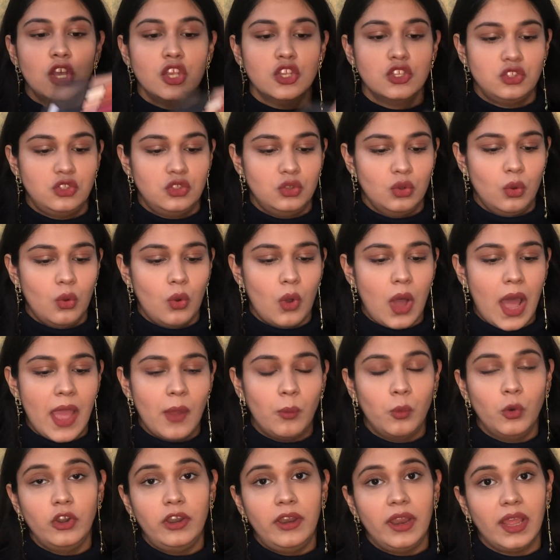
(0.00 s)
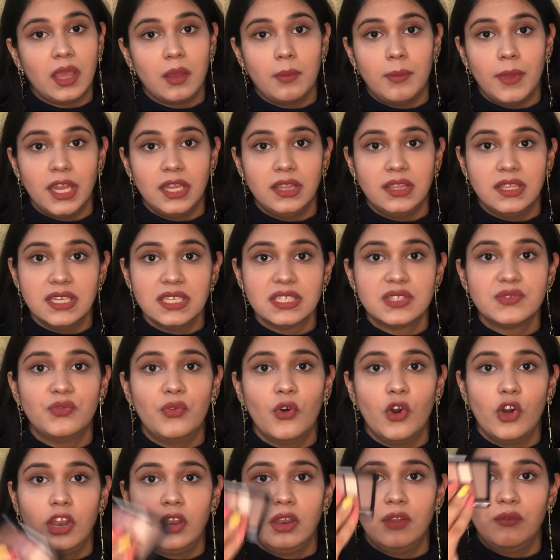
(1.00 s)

So I would recommend this for an